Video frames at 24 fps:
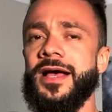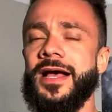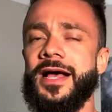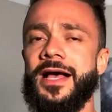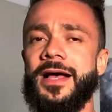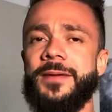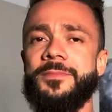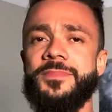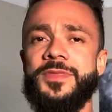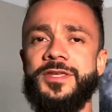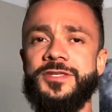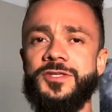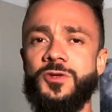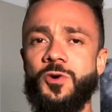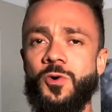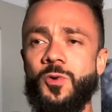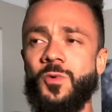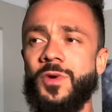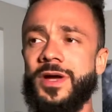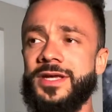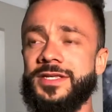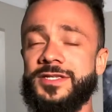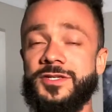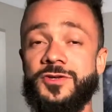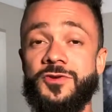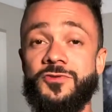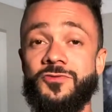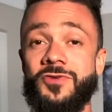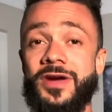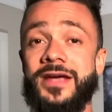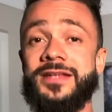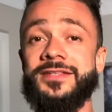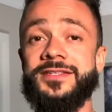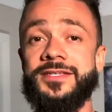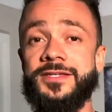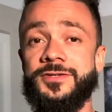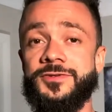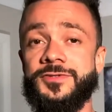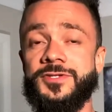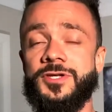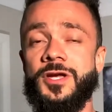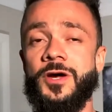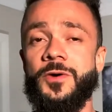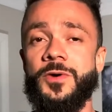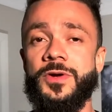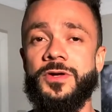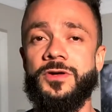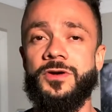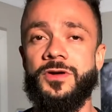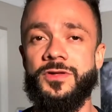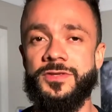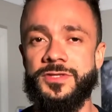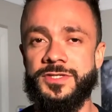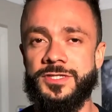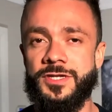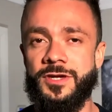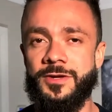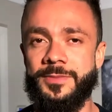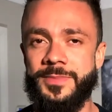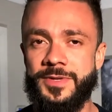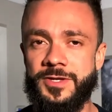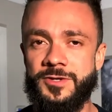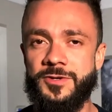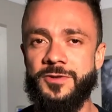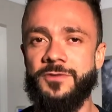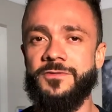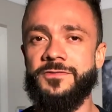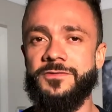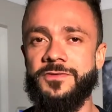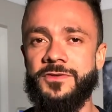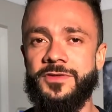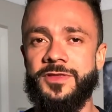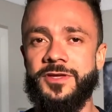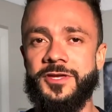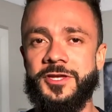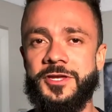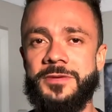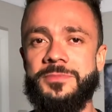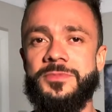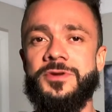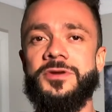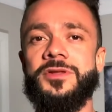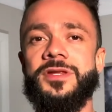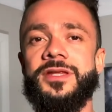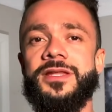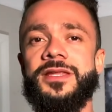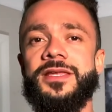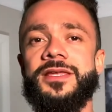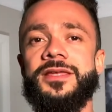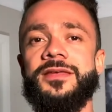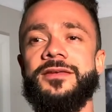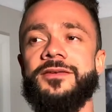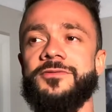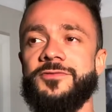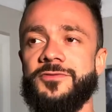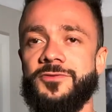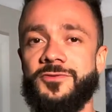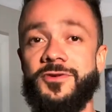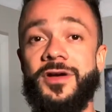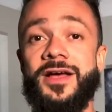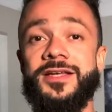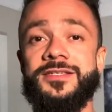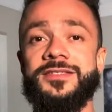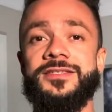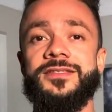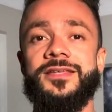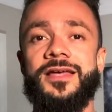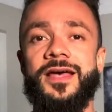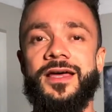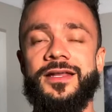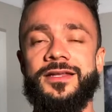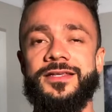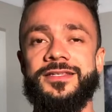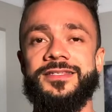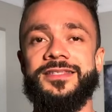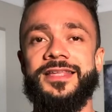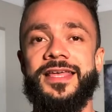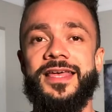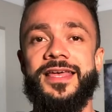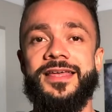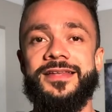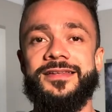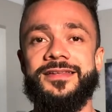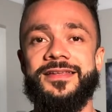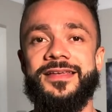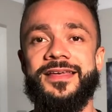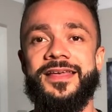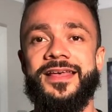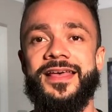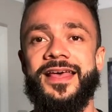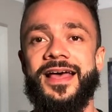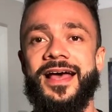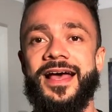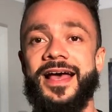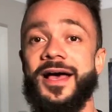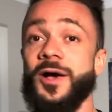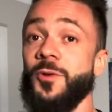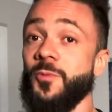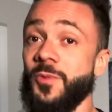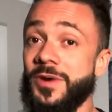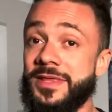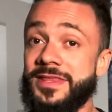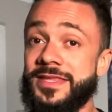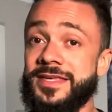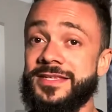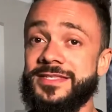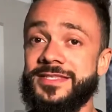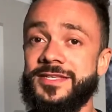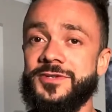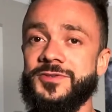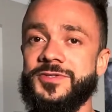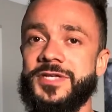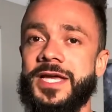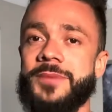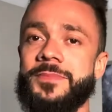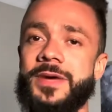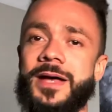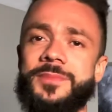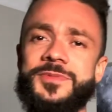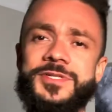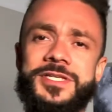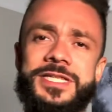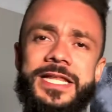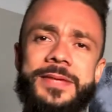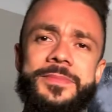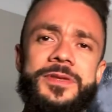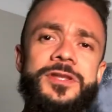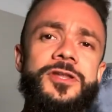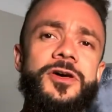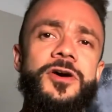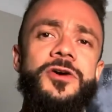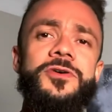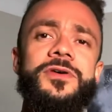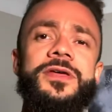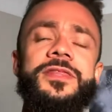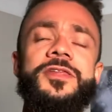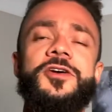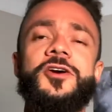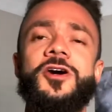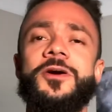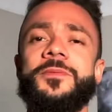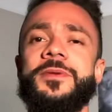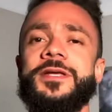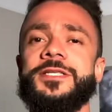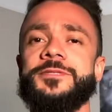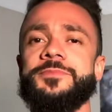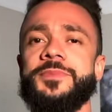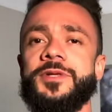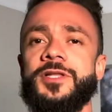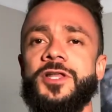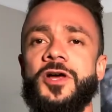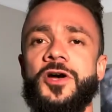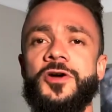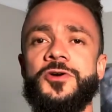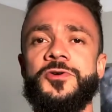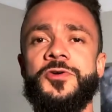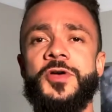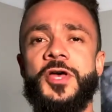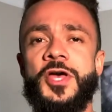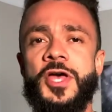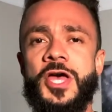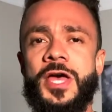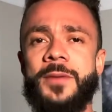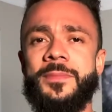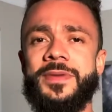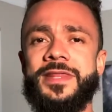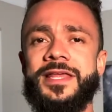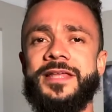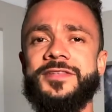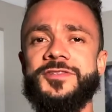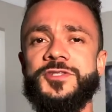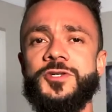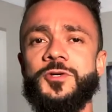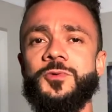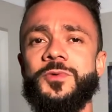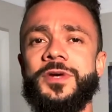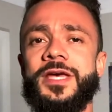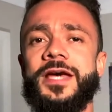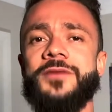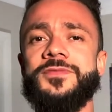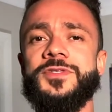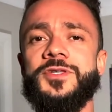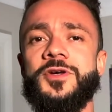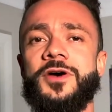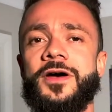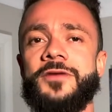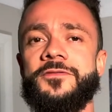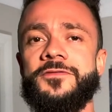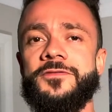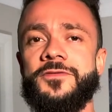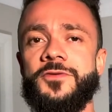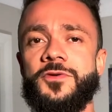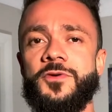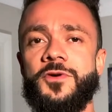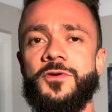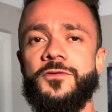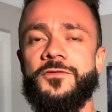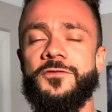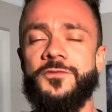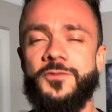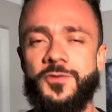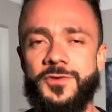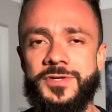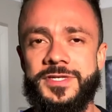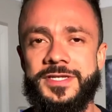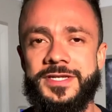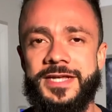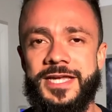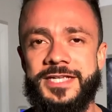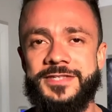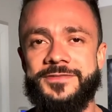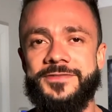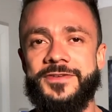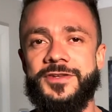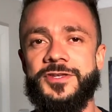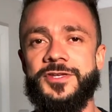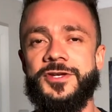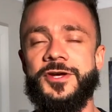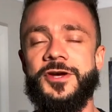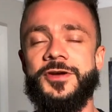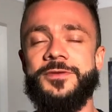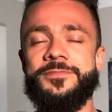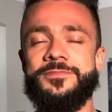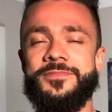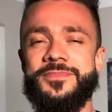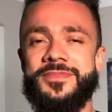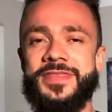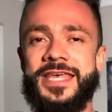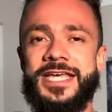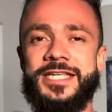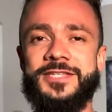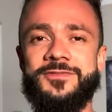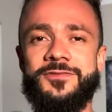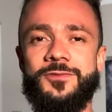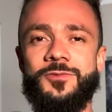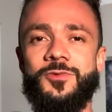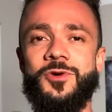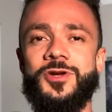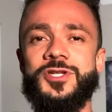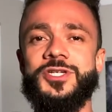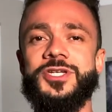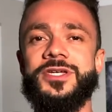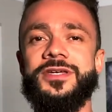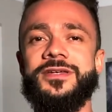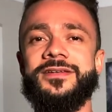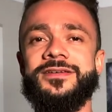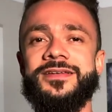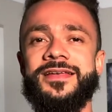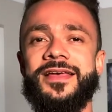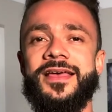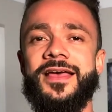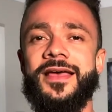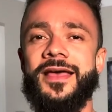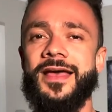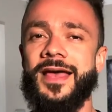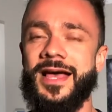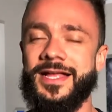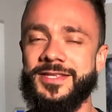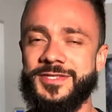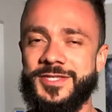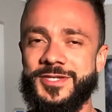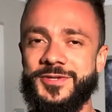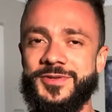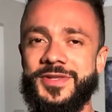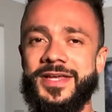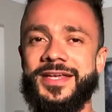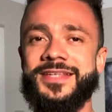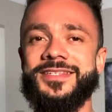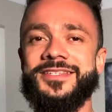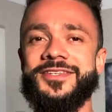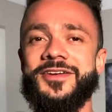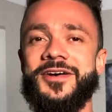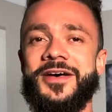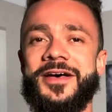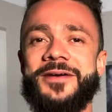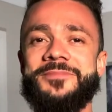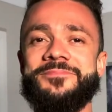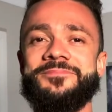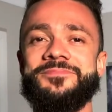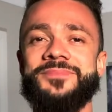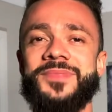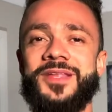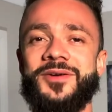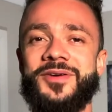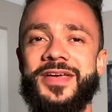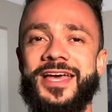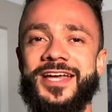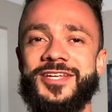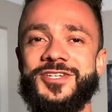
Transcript: There's always great deals going on, so it'd be good for the community, for us to understand when these deals come up. So let me know in the comments below. But that's all we have time for today's video. Thanks for watching. Until next time, I'll catch you